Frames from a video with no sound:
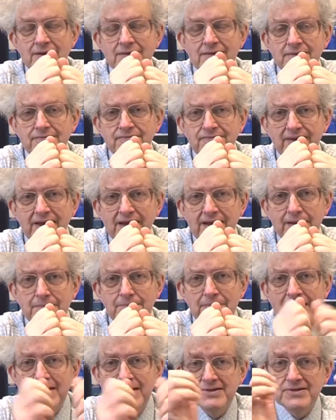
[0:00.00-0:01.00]
the
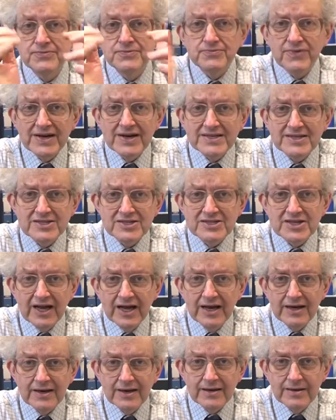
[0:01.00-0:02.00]
flame has a reddish
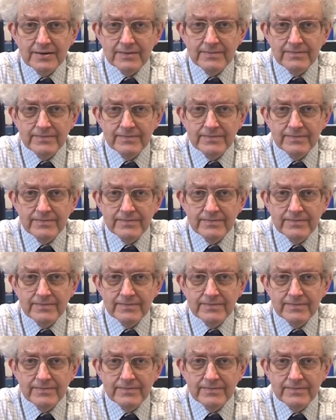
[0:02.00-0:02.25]
colour.